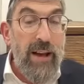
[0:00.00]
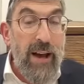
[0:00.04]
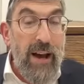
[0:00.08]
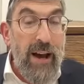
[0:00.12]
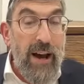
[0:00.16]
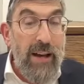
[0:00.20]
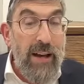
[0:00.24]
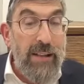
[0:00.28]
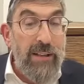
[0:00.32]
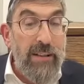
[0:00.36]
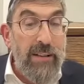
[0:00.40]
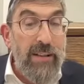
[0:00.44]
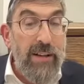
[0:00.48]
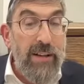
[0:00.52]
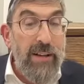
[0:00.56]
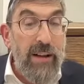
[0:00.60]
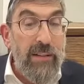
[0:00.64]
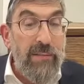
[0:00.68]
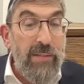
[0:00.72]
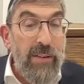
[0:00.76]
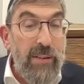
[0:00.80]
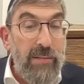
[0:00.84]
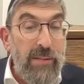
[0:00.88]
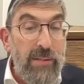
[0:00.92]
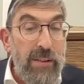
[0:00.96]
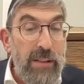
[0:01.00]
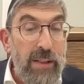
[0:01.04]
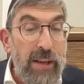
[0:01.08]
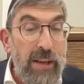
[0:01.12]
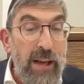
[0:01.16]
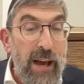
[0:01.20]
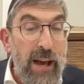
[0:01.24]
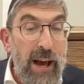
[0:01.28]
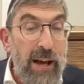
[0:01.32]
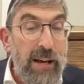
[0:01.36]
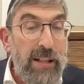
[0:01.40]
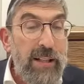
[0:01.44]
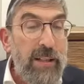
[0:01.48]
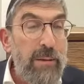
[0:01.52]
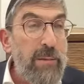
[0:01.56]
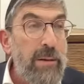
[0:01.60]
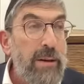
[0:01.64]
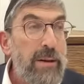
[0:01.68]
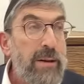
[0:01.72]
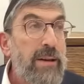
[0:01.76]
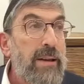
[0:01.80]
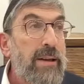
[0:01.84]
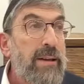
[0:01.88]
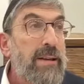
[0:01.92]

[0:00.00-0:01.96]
I did the Chavivale Akname.